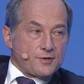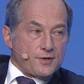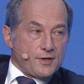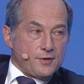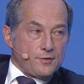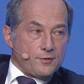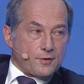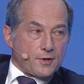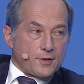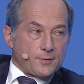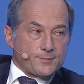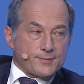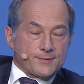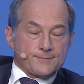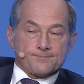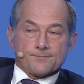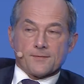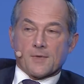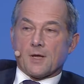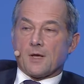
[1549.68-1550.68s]
in Europe.
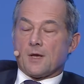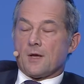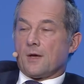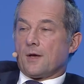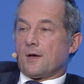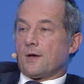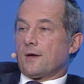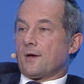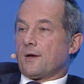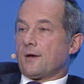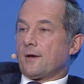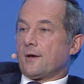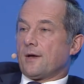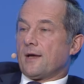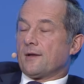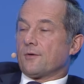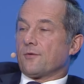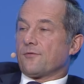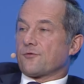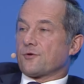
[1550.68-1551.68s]

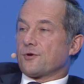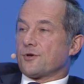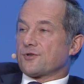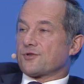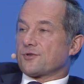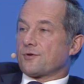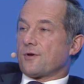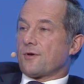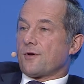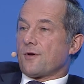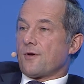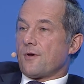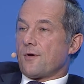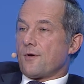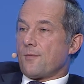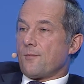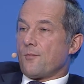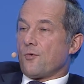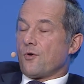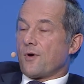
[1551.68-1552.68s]
And of course,
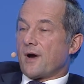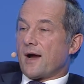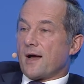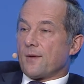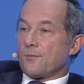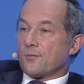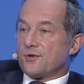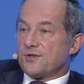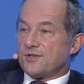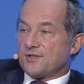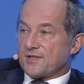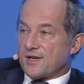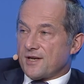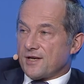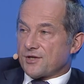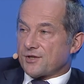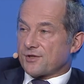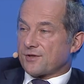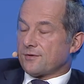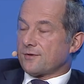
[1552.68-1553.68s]
more
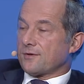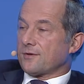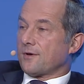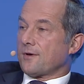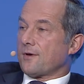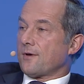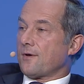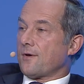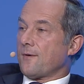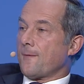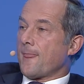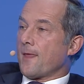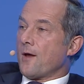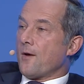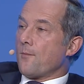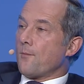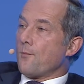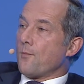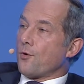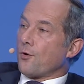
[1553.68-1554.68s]
harmonization,
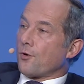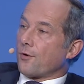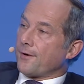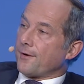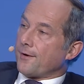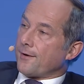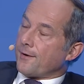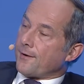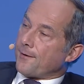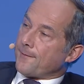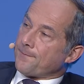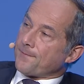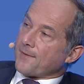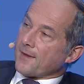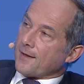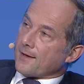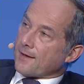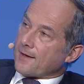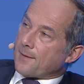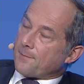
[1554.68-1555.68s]
more
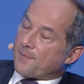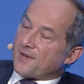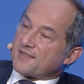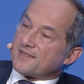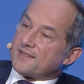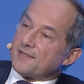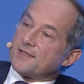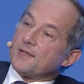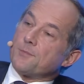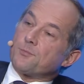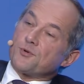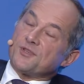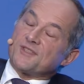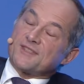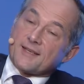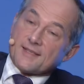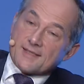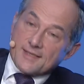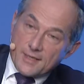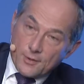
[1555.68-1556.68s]
capacity
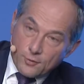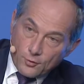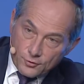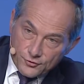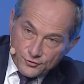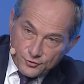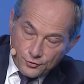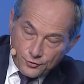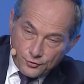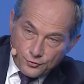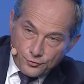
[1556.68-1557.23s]
precisely also to